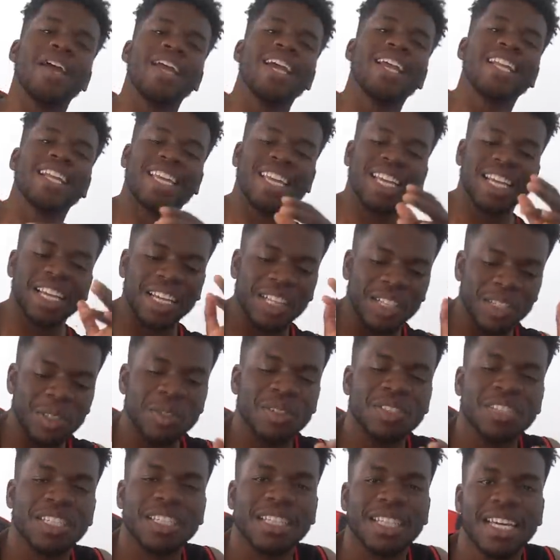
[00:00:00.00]
in
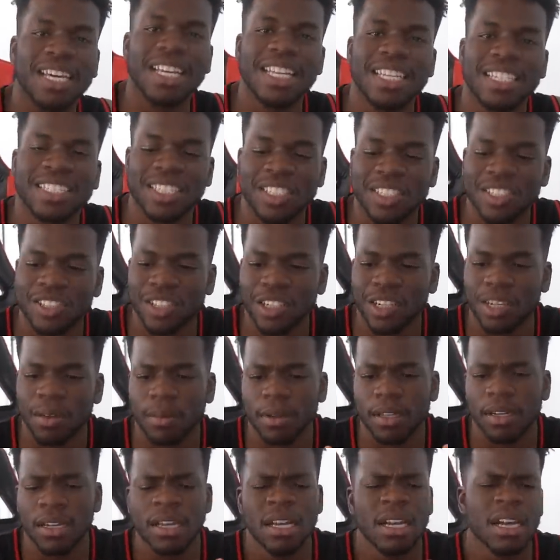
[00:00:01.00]
conclusion, ladies and
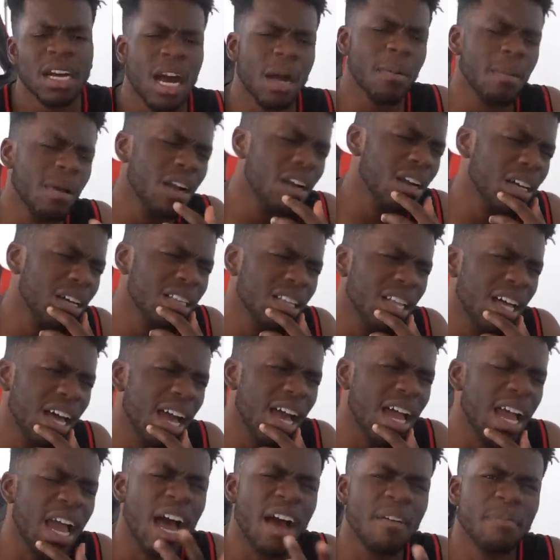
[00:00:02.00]
gentlemen, I'm not gonna
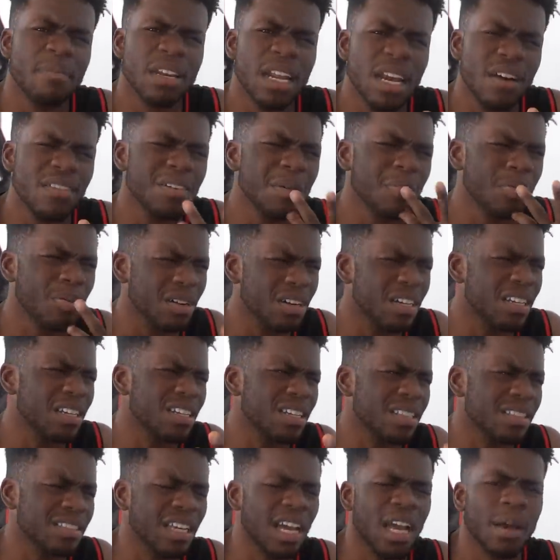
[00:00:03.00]
lie, I've been having a pretty
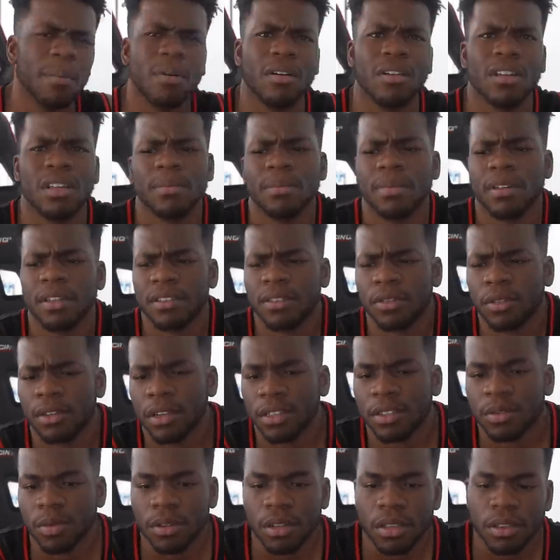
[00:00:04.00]
good time on N B A two
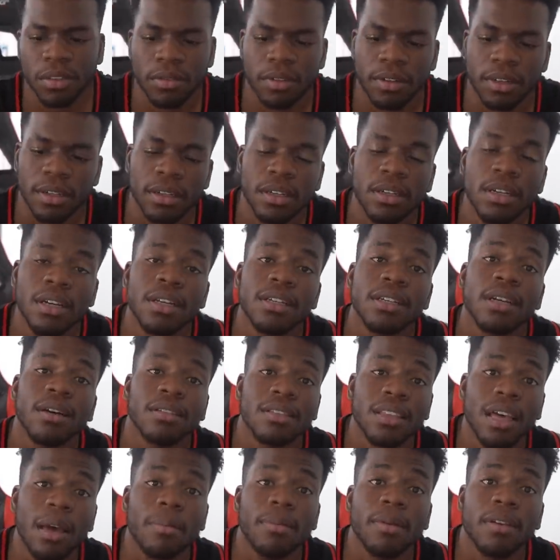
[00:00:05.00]
K twenty-three. Now
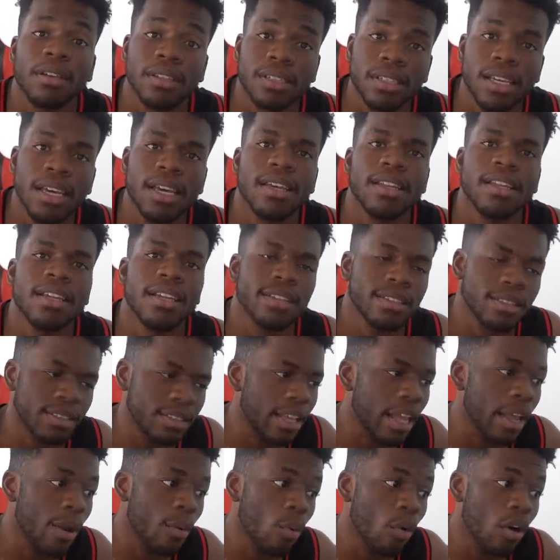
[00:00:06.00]
that being said, it's
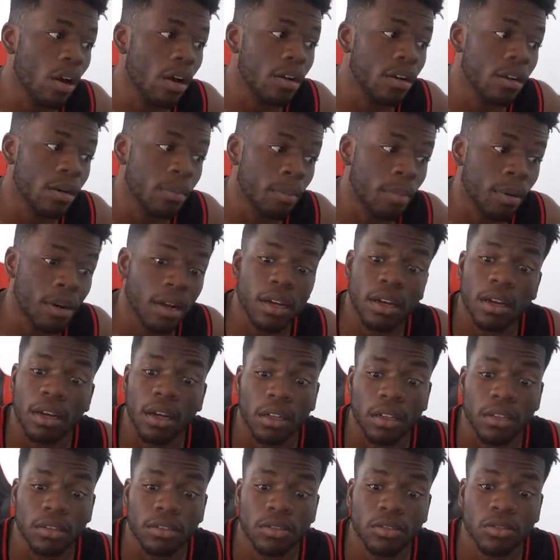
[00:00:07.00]
day one, but
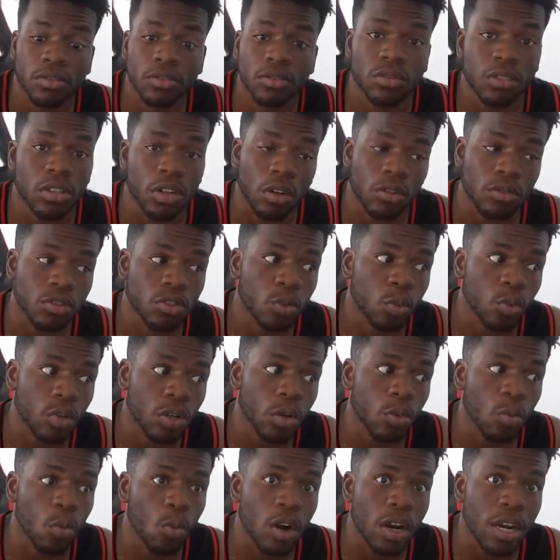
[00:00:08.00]
on you know
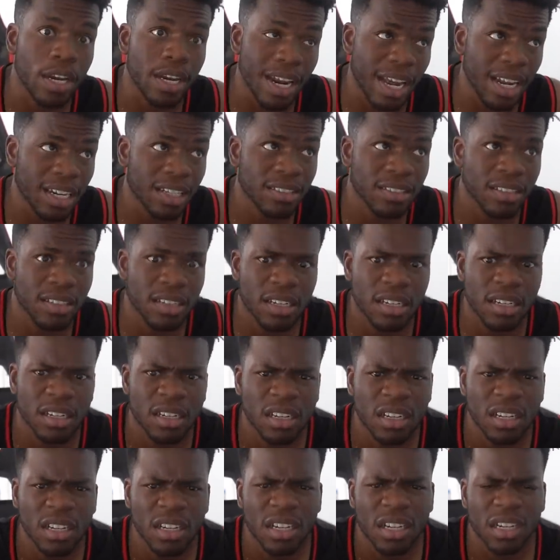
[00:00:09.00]
twenty-one next gen
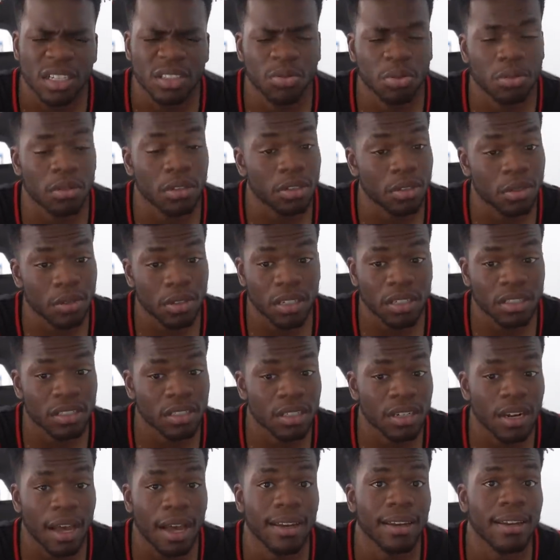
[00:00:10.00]
and twenty-two next
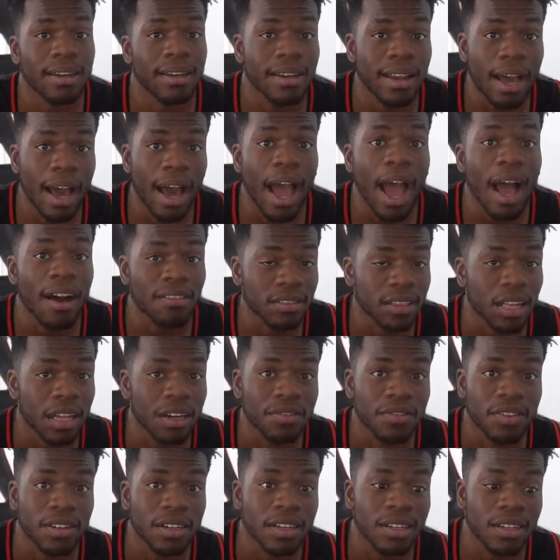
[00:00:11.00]
gen, I did not have a lot
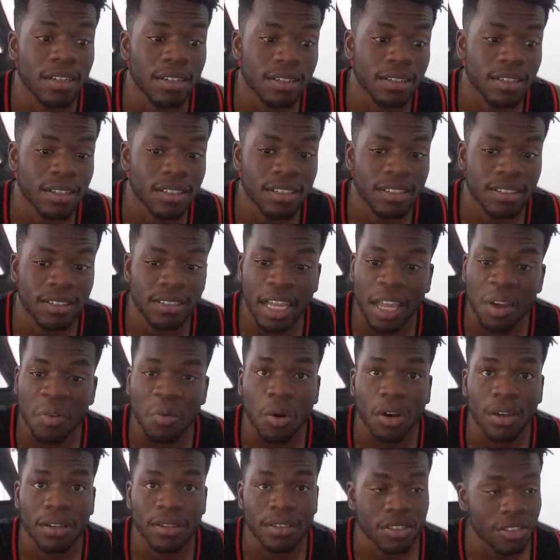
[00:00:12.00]
of fun day
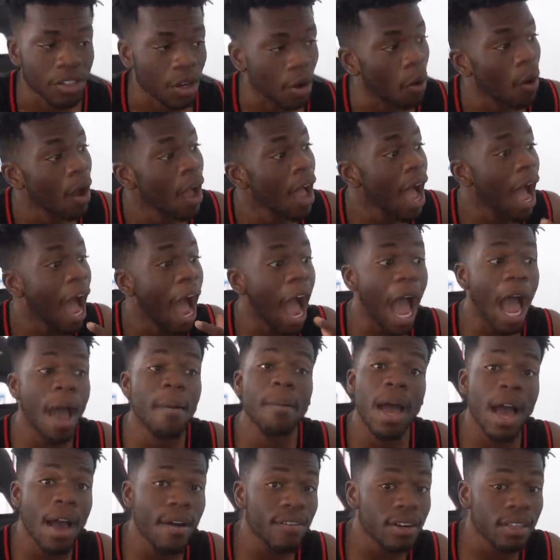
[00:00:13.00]
one. So
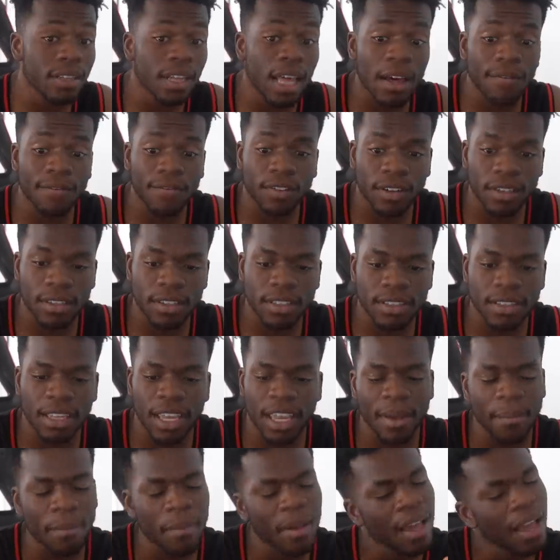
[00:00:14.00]
I'm having a lot of fun on this
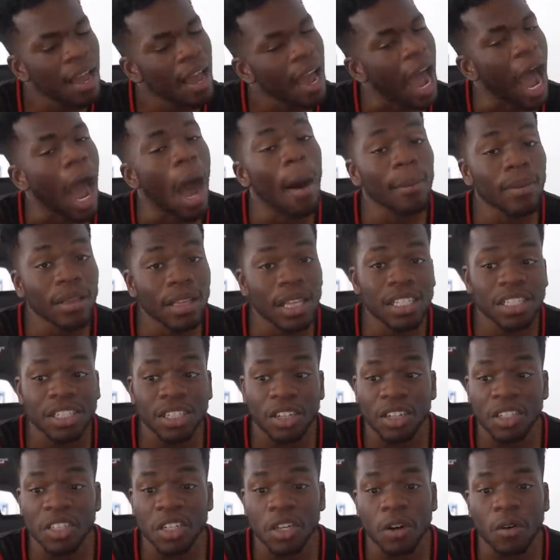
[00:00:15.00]
game. I'm gonna let
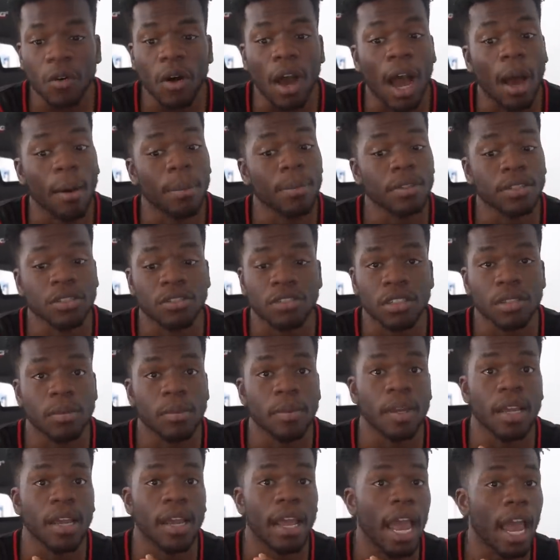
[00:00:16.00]
y'all know I'll be
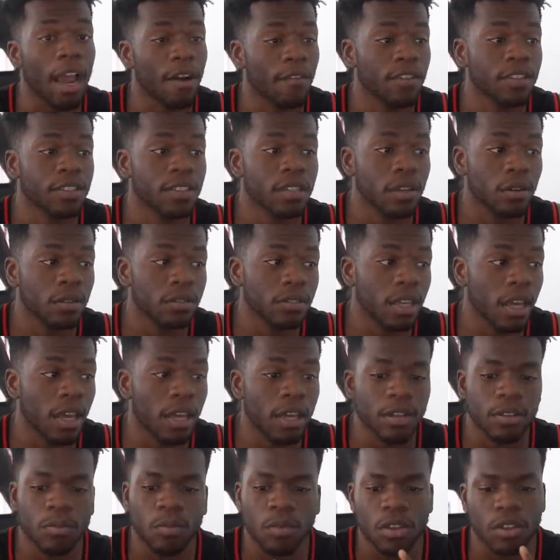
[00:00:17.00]
streaming every single
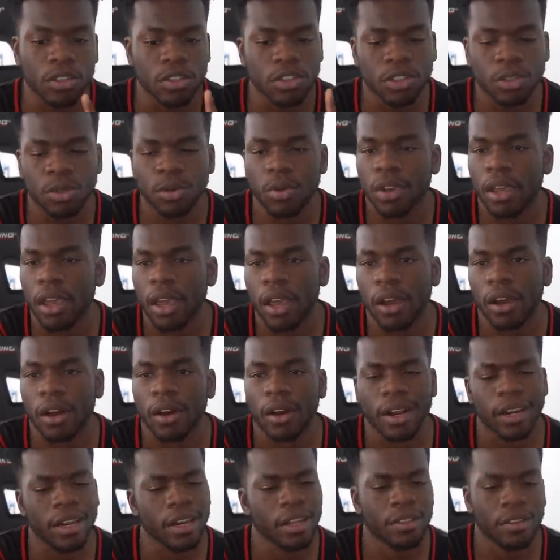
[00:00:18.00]
day, whether it's two K
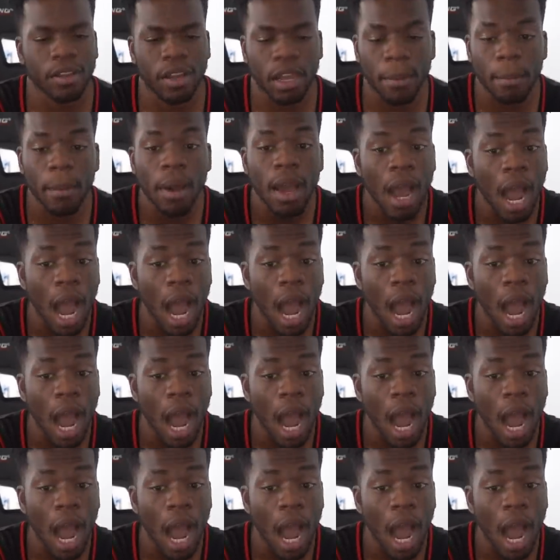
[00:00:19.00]
or any other game.